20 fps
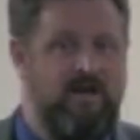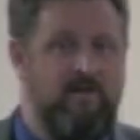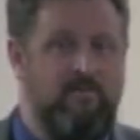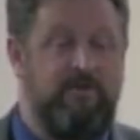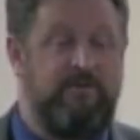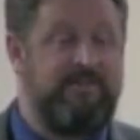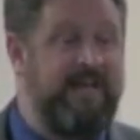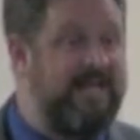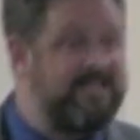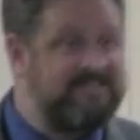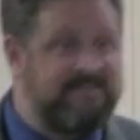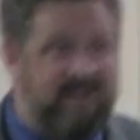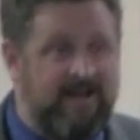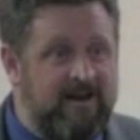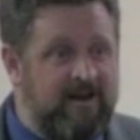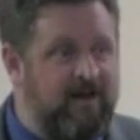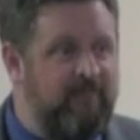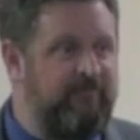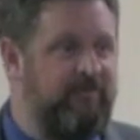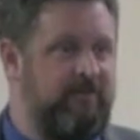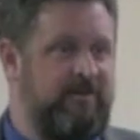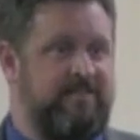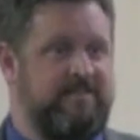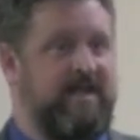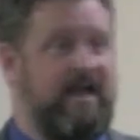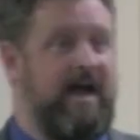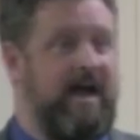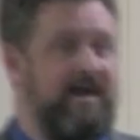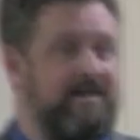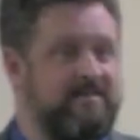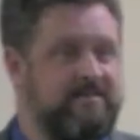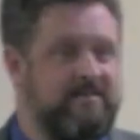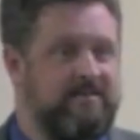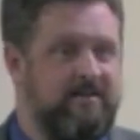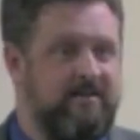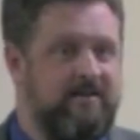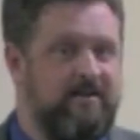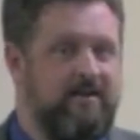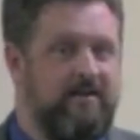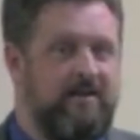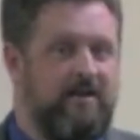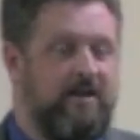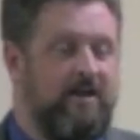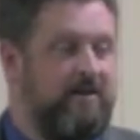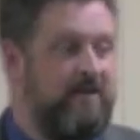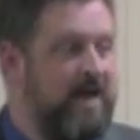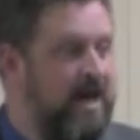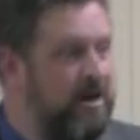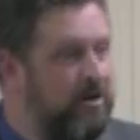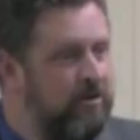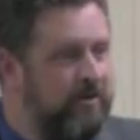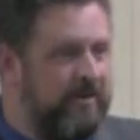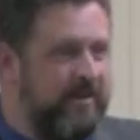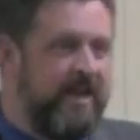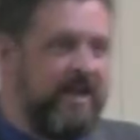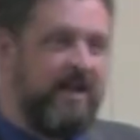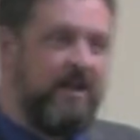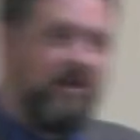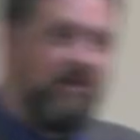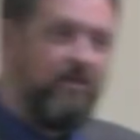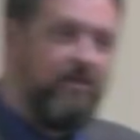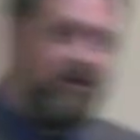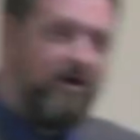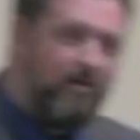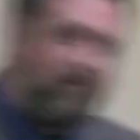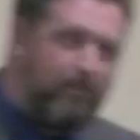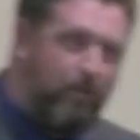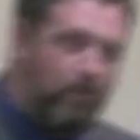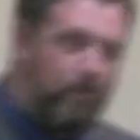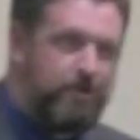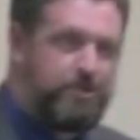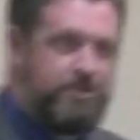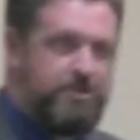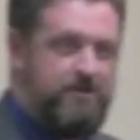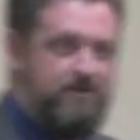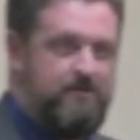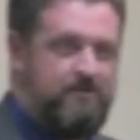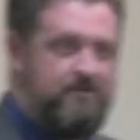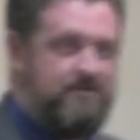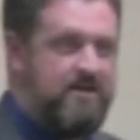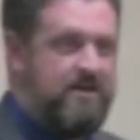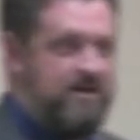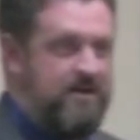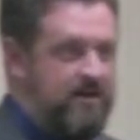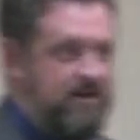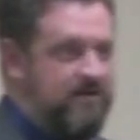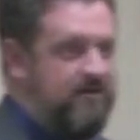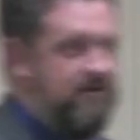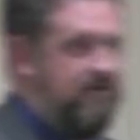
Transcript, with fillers: But that's not enough for these guys. Not only are they getting their portion to eat,